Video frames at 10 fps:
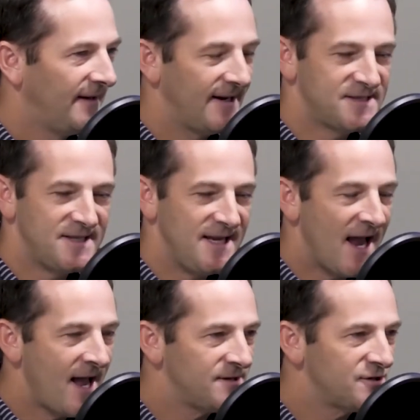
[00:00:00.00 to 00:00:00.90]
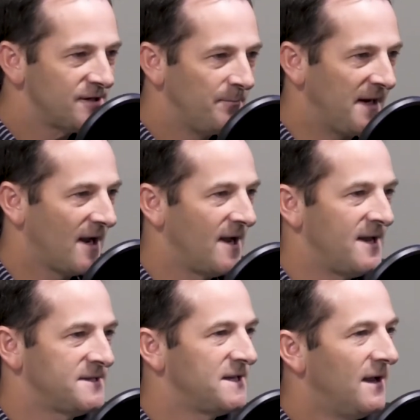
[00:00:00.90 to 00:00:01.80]
It's the edge,
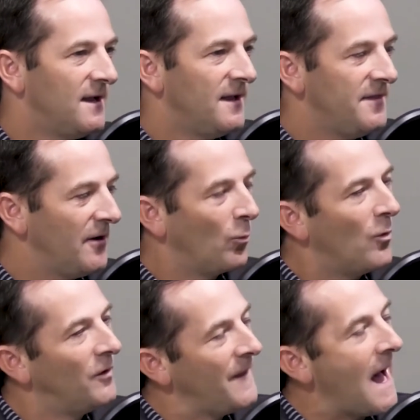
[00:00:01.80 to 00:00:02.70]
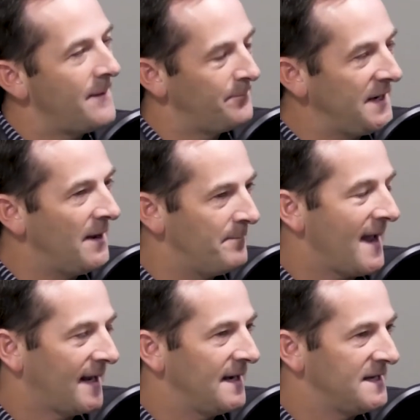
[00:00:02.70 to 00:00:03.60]
because there will not be a
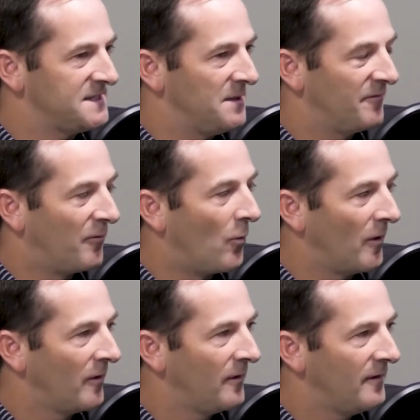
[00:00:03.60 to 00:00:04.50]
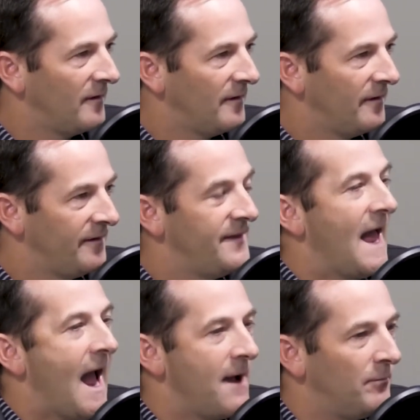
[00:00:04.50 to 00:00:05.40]
mechanism for
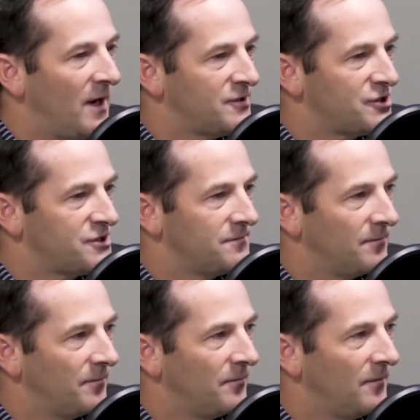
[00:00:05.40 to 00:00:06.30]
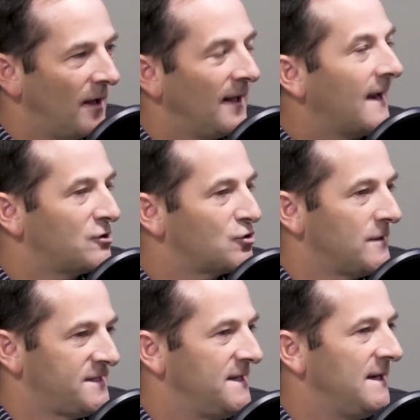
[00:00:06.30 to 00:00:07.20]
that much
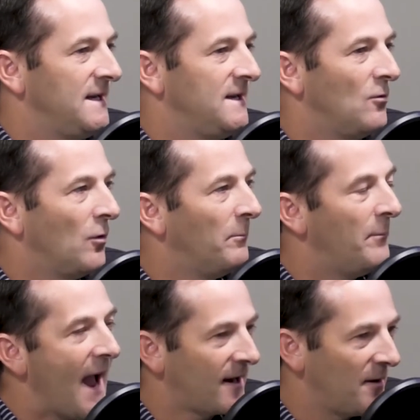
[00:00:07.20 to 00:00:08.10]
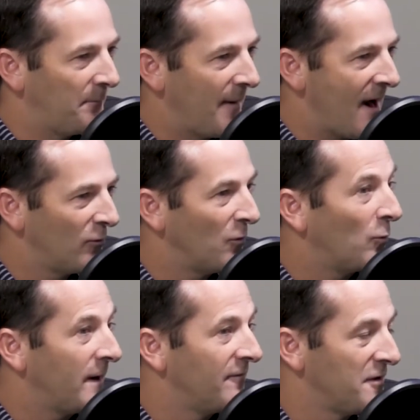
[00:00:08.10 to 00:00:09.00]
electricity or backup power,
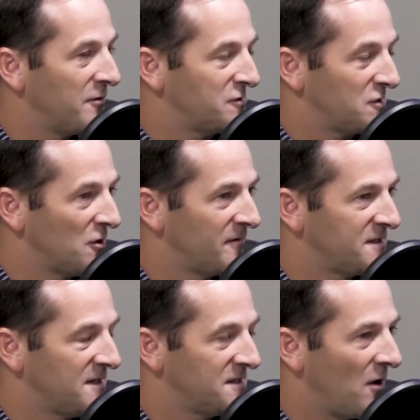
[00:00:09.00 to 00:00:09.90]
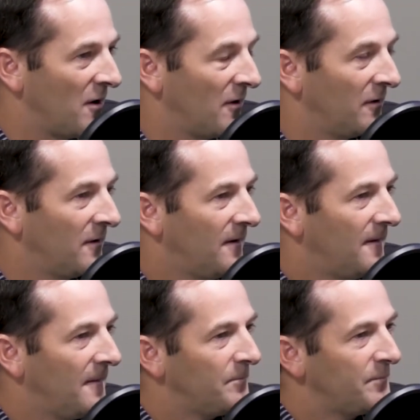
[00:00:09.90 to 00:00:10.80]
whatever those services are,
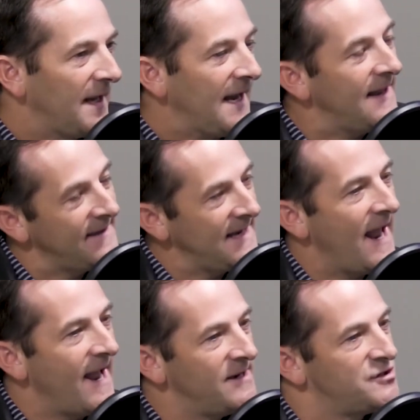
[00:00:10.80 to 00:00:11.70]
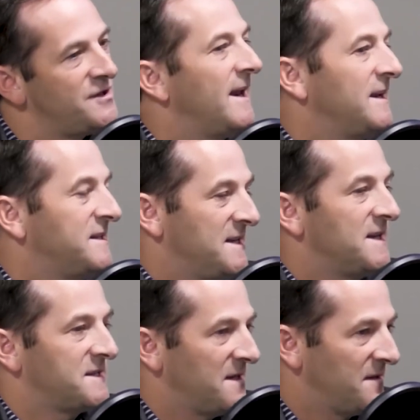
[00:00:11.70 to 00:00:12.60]
in the edge that
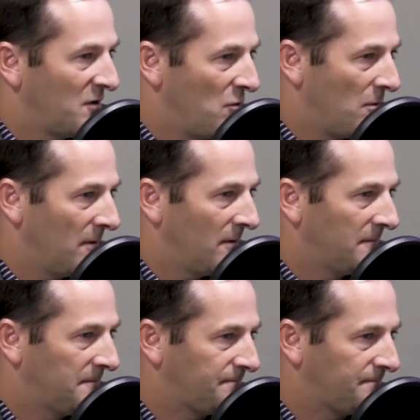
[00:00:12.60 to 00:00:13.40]
exist in the core.